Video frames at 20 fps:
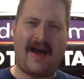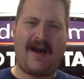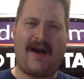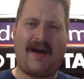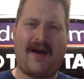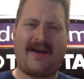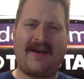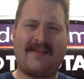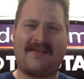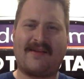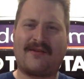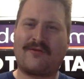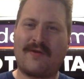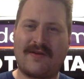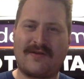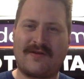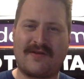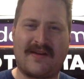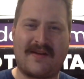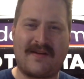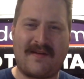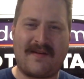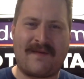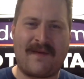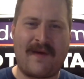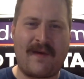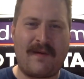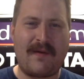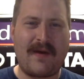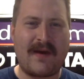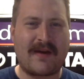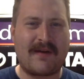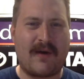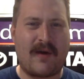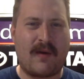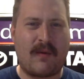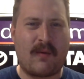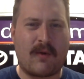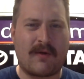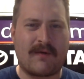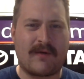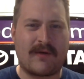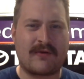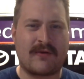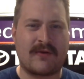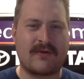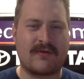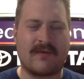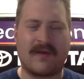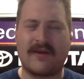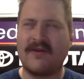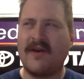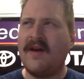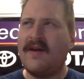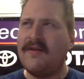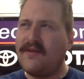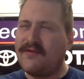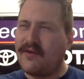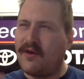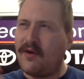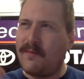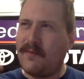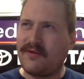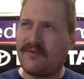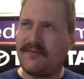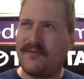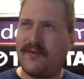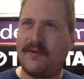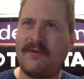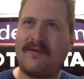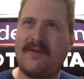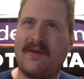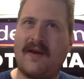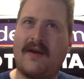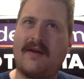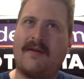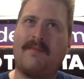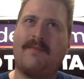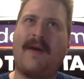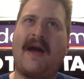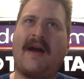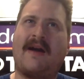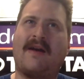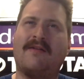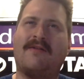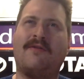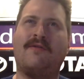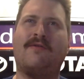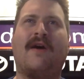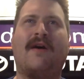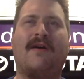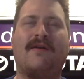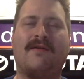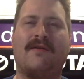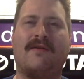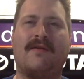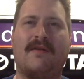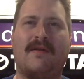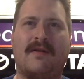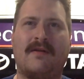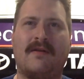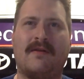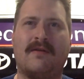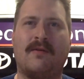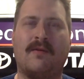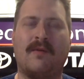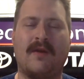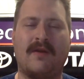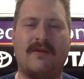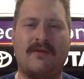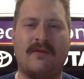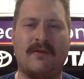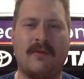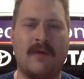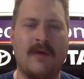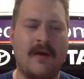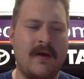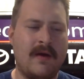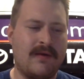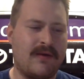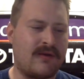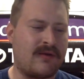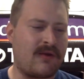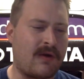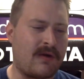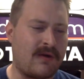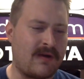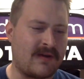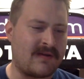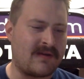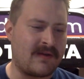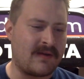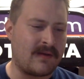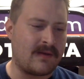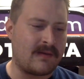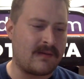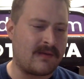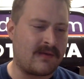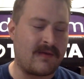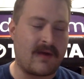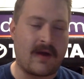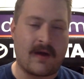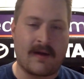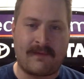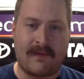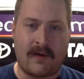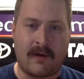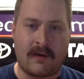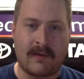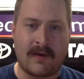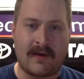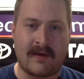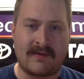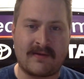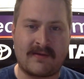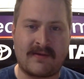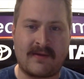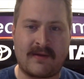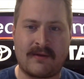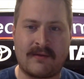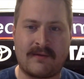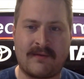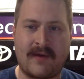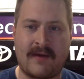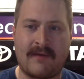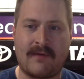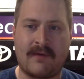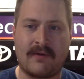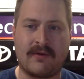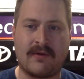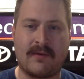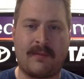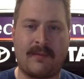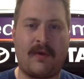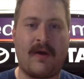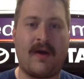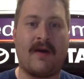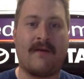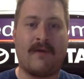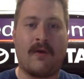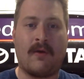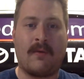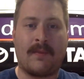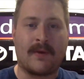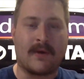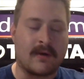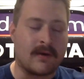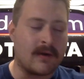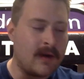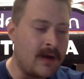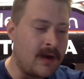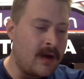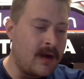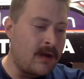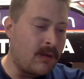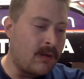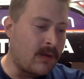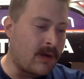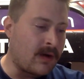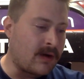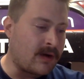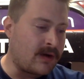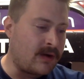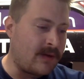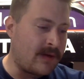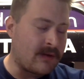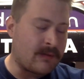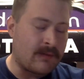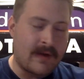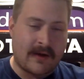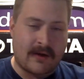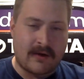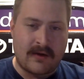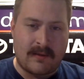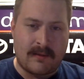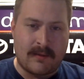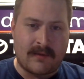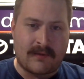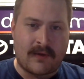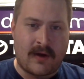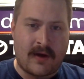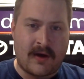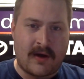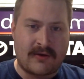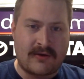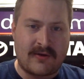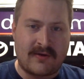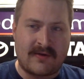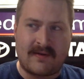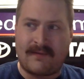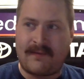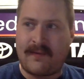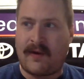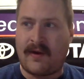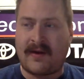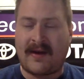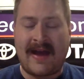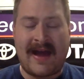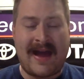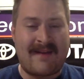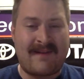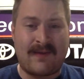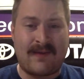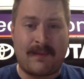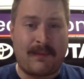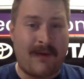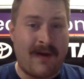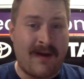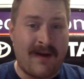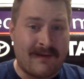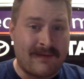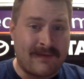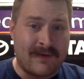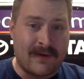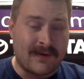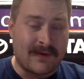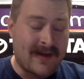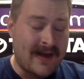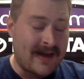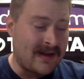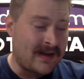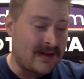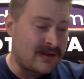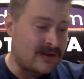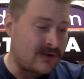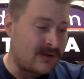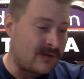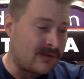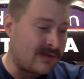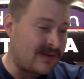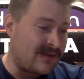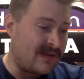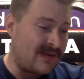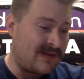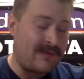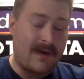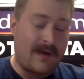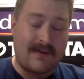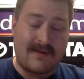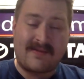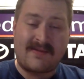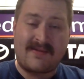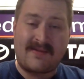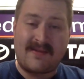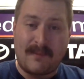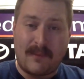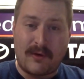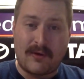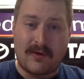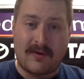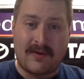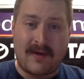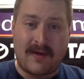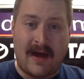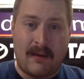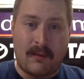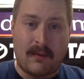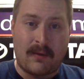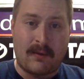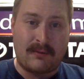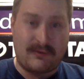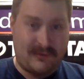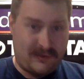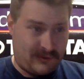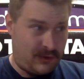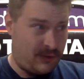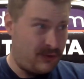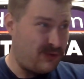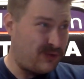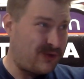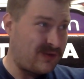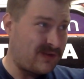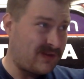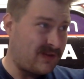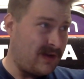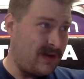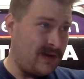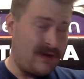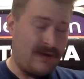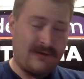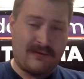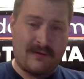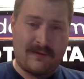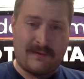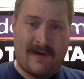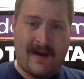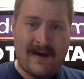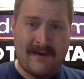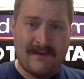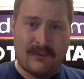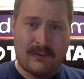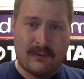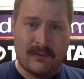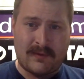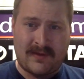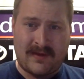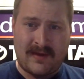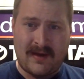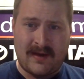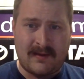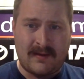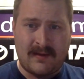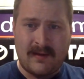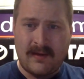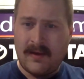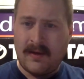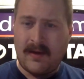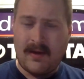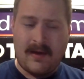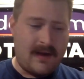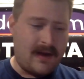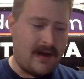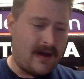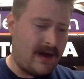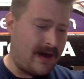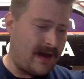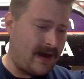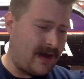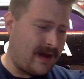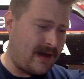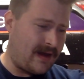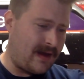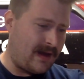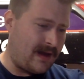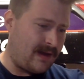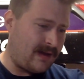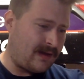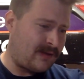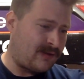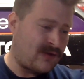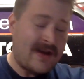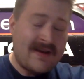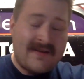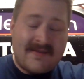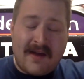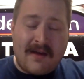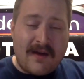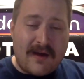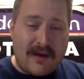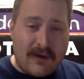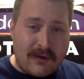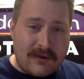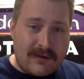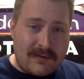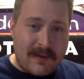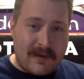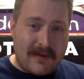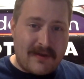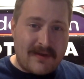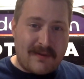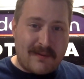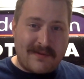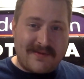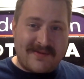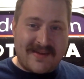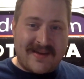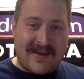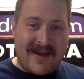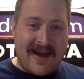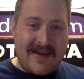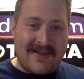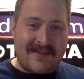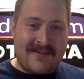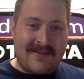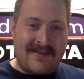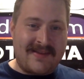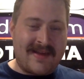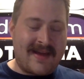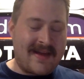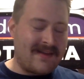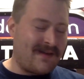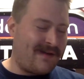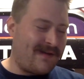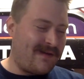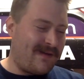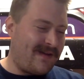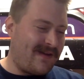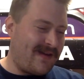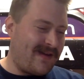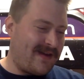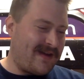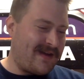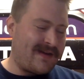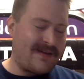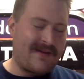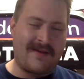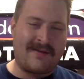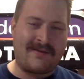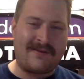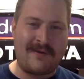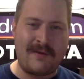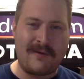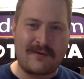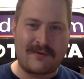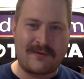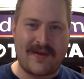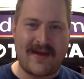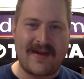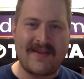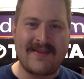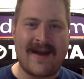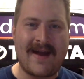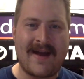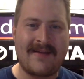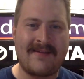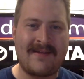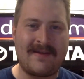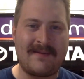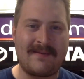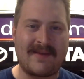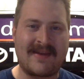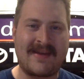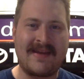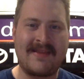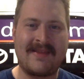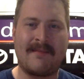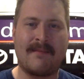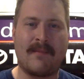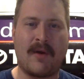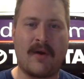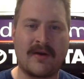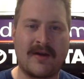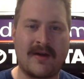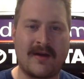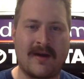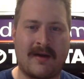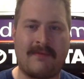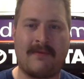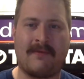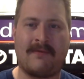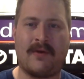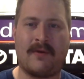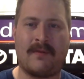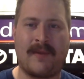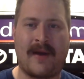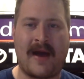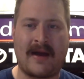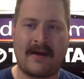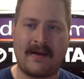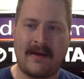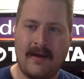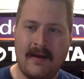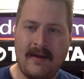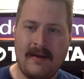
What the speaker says: I guess, attrition. It felt like a war of attrition race. This almost feels like back in 2022, the Darlington fall race, the Southern 500, the playoff opener, where you had a record number of cautions. It felt like half the playoff field had issues. This felt similar to that, where it was just who could survive toward the end. Chase Elliott ultimately was the guy that did that. It's huge for that 9 team to get the monkey off of their back.